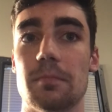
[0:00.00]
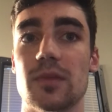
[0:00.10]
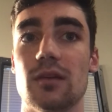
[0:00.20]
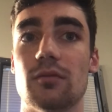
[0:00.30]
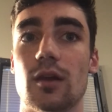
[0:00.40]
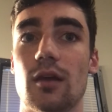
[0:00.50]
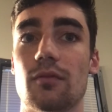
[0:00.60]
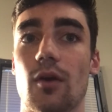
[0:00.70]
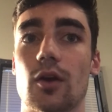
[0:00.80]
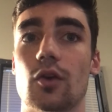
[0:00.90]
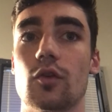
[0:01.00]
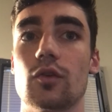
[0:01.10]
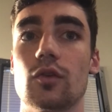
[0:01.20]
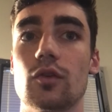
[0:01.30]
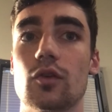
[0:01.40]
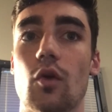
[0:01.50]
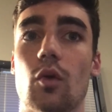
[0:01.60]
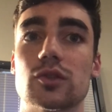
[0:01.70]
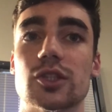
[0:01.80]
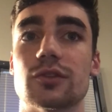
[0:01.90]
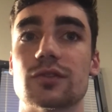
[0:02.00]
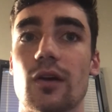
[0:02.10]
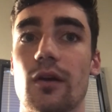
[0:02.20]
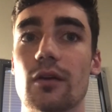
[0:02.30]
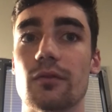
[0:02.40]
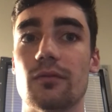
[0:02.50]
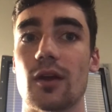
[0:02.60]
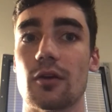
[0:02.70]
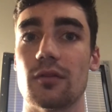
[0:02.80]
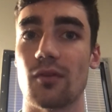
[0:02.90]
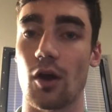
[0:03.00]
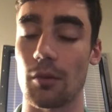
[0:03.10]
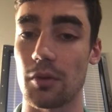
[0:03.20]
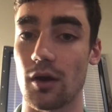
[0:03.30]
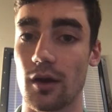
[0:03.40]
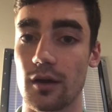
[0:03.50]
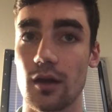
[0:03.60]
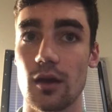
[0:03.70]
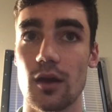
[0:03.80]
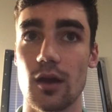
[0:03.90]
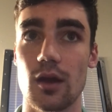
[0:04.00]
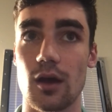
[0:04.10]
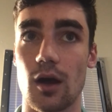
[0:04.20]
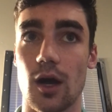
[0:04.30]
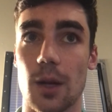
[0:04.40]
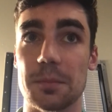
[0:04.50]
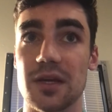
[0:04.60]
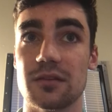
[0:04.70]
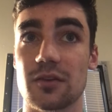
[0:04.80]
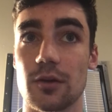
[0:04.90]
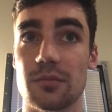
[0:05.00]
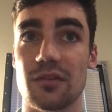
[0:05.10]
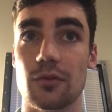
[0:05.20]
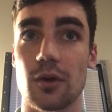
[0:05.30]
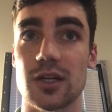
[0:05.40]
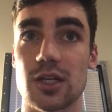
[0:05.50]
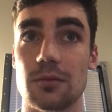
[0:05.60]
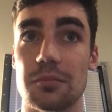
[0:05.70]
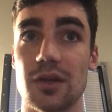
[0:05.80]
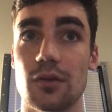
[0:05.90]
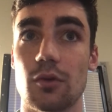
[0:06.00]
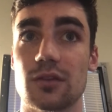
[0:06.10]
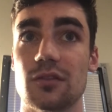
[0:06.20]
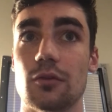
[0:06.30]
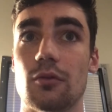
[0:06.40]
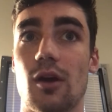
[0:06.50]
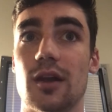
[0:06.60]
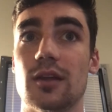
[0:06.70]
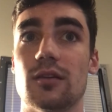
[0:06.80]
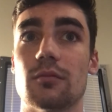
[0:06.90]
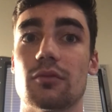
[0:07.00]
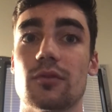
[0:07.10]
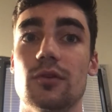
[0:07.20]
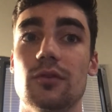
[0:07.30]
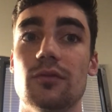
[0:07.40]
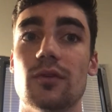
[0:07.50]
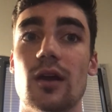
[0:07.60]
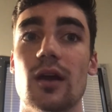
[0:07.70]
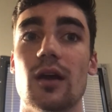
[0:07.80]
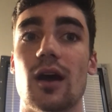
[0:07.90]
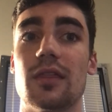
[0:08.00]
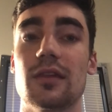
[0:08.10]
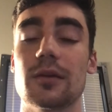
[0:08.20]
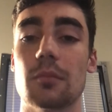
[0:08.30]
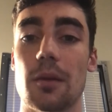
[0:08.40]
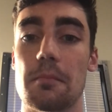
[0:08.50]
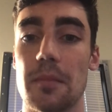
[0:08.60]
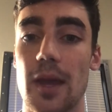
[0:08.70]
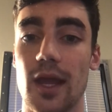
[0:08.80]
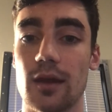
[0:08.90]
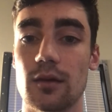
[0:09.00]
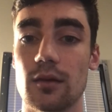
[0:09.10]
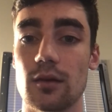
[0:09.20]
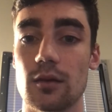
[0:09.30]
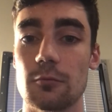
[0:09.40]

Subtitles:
even if our cultures are very far apart. In terms of question B, what do I need to improve? I think my main